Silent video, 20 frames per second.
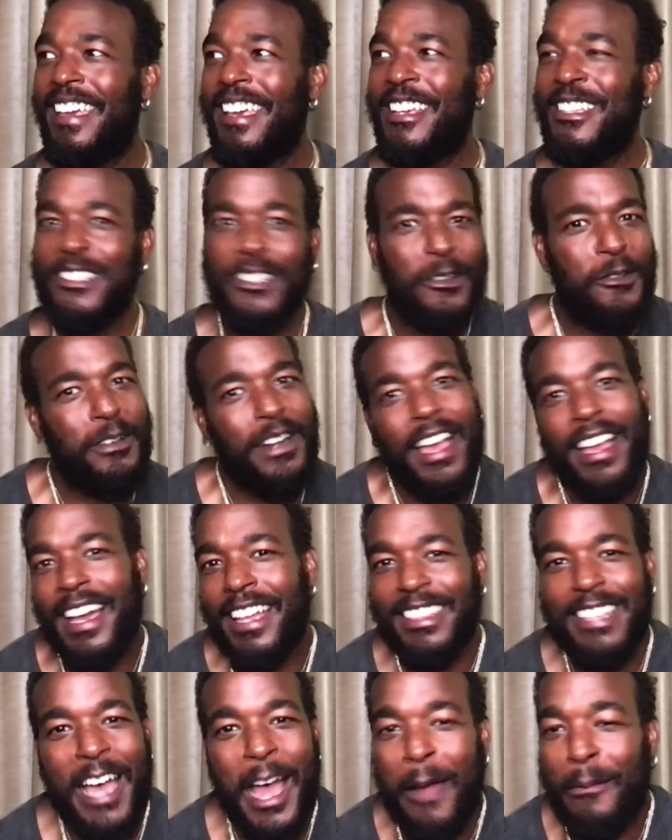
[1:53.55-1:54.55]
so when i
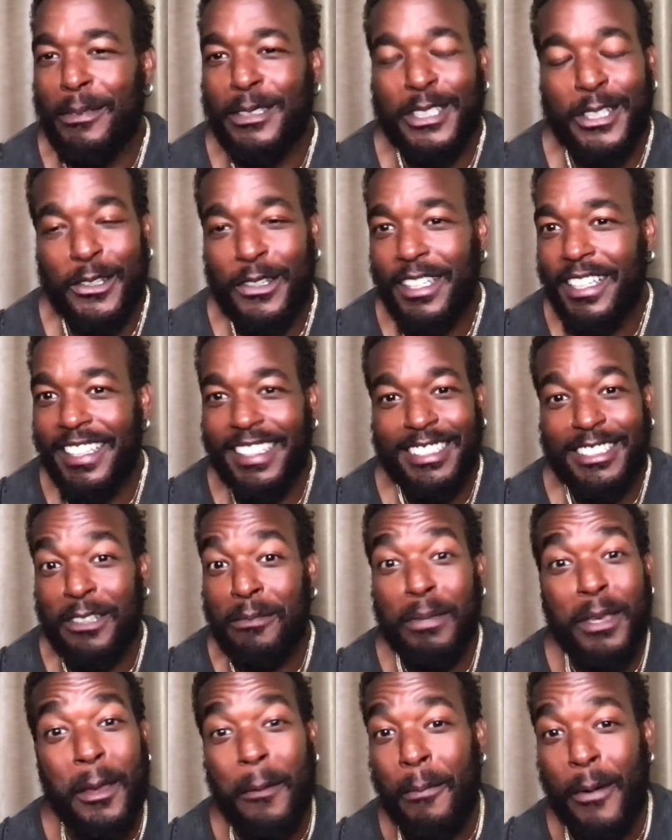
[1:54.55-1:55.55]
got the opportunity to
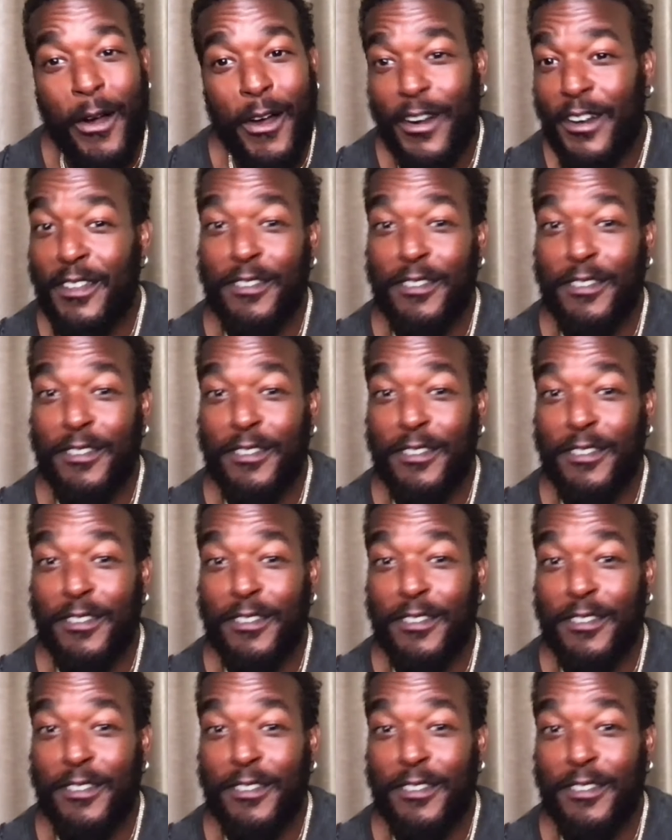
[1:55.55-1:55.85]
be a part